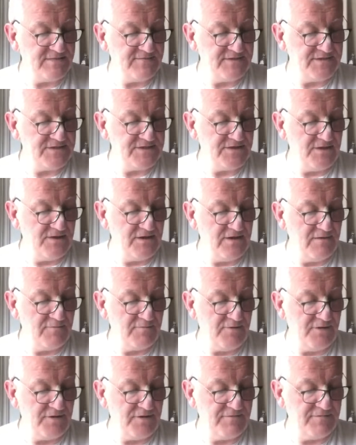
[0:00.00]
of his younger
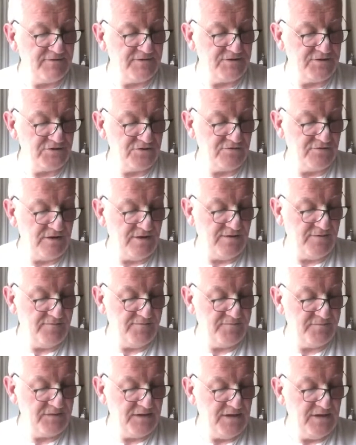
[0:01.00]
brother Vidura,
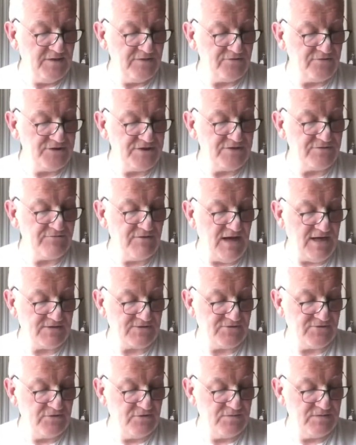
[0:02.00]

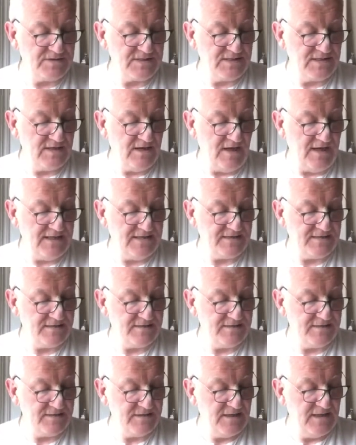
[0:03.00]
Dhritarashtra was
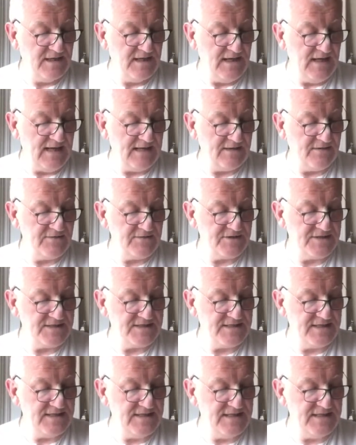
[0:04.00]
enlightened and could
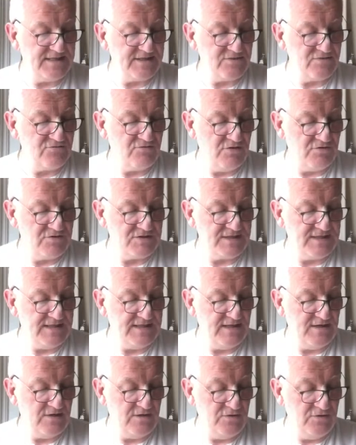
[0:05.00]
see his grossly
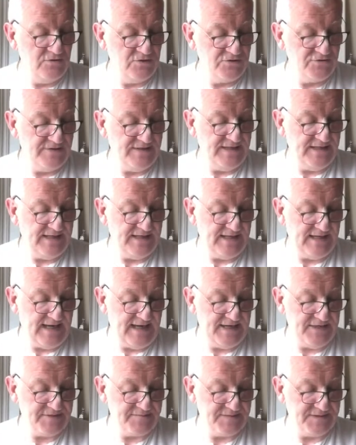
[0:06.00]
illusory
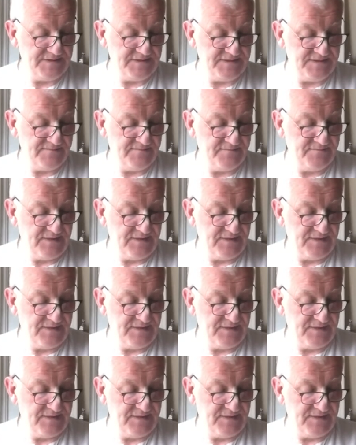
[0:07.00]
engagements.